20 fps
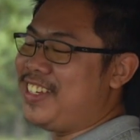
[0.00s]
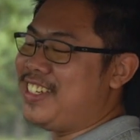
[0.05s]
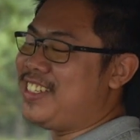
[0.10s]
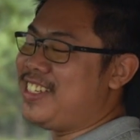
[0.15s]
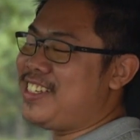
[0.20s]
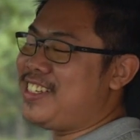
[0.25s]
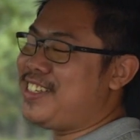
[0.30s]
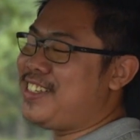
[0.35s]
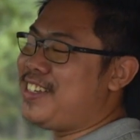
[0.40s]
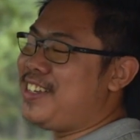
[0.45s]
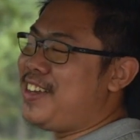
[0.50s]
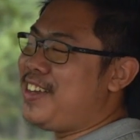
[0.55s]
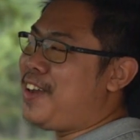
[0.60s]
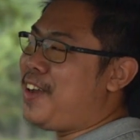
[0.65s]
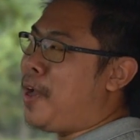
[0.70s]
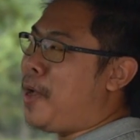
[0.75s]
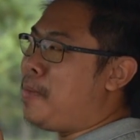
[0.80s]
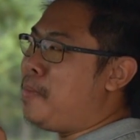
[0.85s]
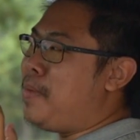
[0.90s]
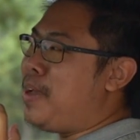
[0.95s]
It just
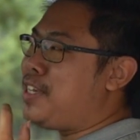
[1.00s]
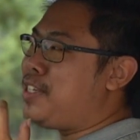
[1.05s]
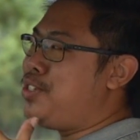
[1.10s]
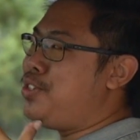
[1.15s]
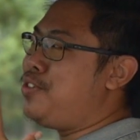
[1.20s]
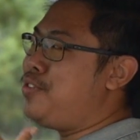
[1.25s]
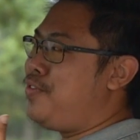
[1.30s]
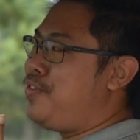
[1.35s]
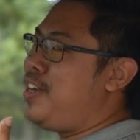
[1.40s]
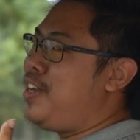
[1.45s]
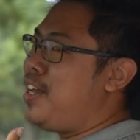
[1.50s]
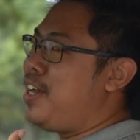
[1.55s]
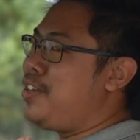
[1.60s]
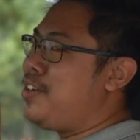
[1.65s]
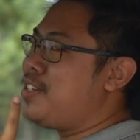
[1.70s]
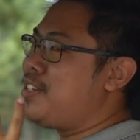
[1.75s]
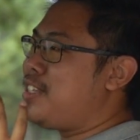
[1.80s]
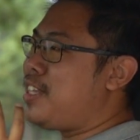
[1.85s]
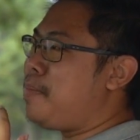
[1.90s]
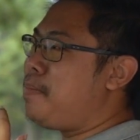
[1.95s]
makes you feel like
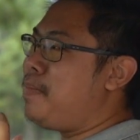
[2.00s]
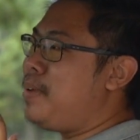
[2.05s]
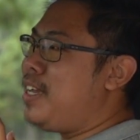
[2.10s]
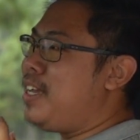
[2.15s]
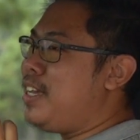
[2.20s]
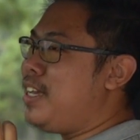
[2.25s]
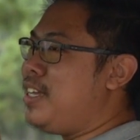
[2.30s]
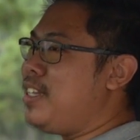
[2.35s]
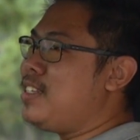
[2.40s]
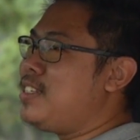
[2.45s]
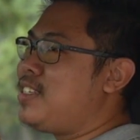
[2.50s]
you're stepping in